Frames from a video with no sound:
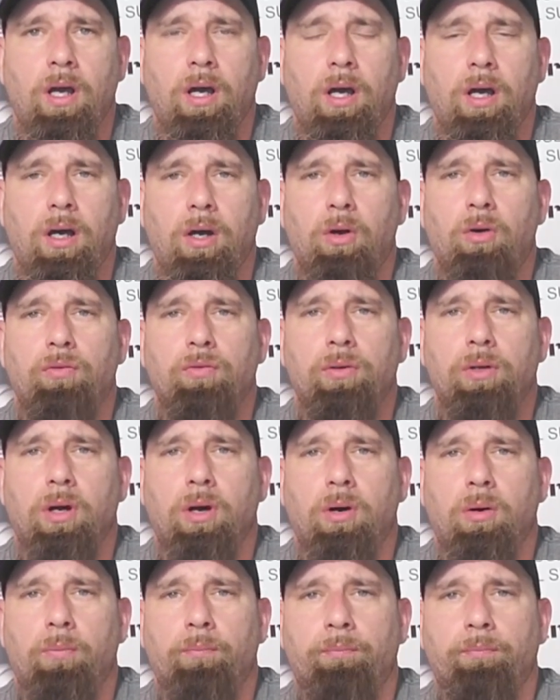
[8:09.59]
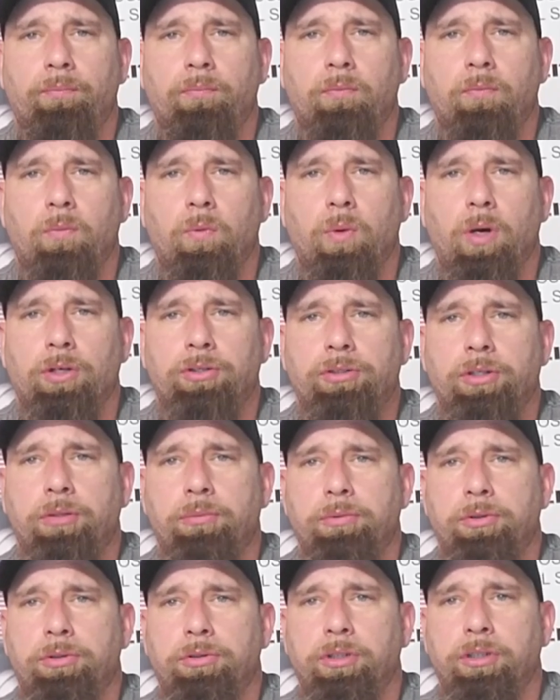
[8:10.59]
Overall, while
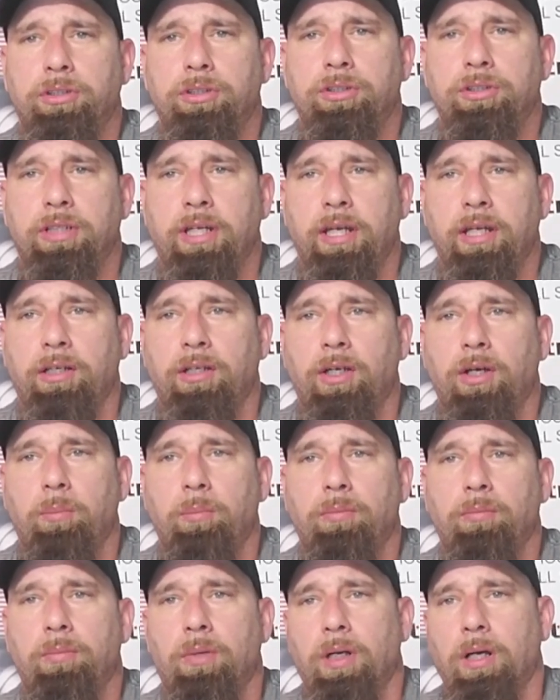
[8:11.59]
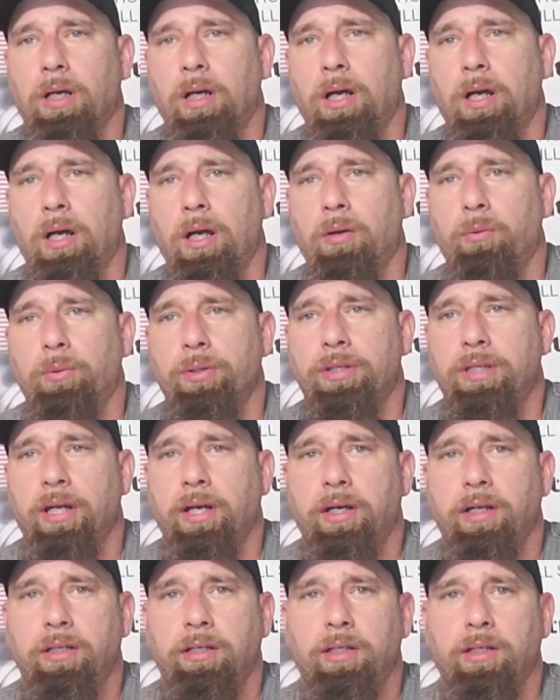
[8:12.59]
certain restrictions can come with
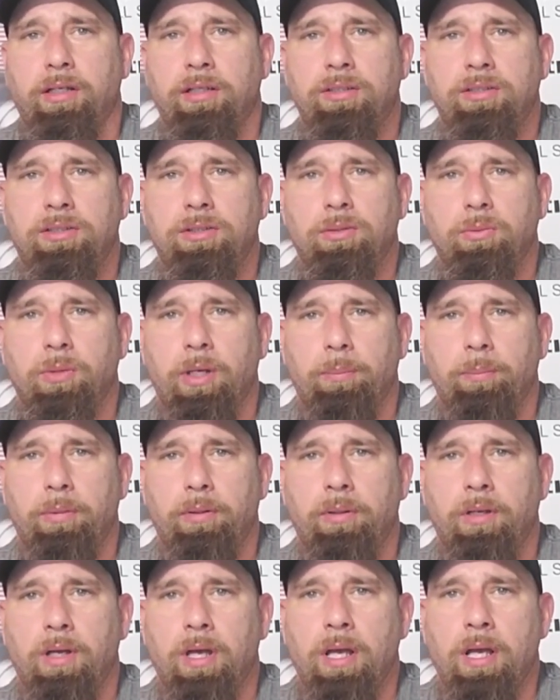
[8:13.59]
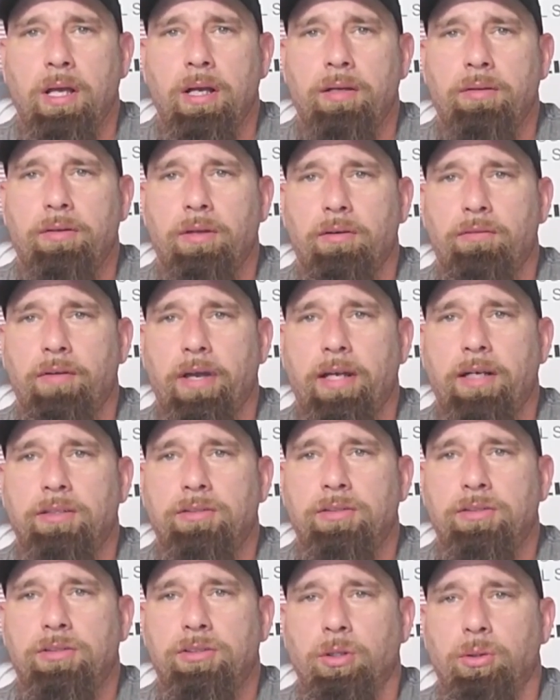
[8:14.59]
carrying a concealed weapon, the
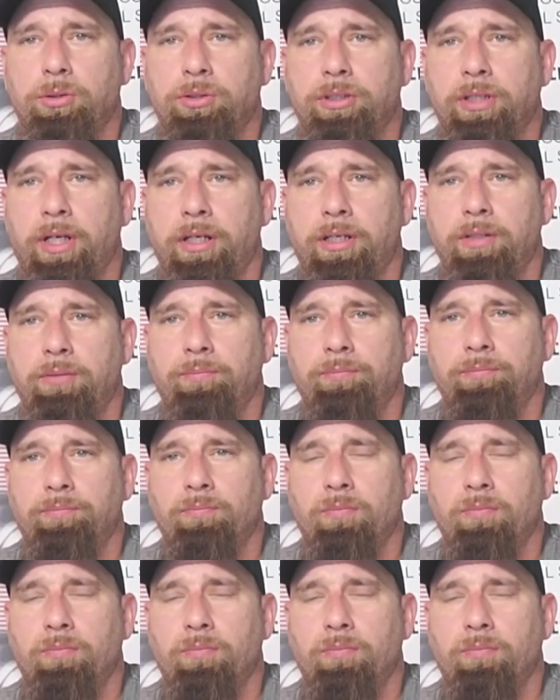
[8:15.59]
advantage associated